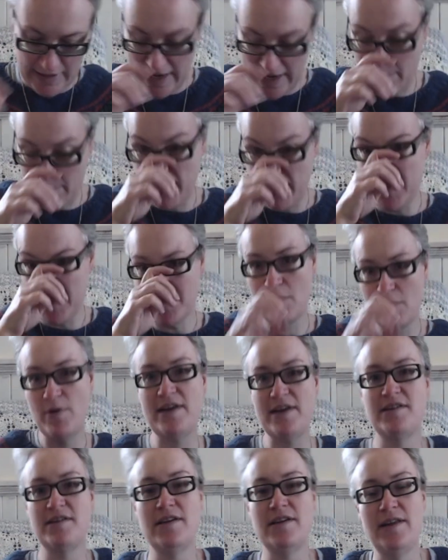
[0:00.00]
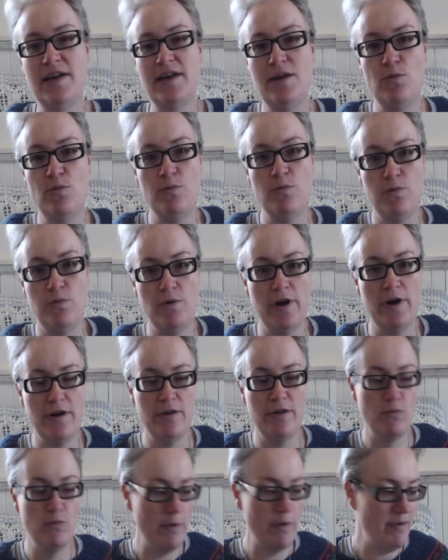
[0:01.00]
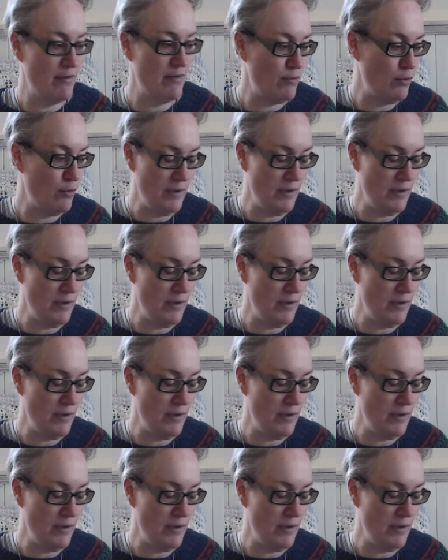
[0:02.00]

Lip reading: Because I went to go to the Women of Wool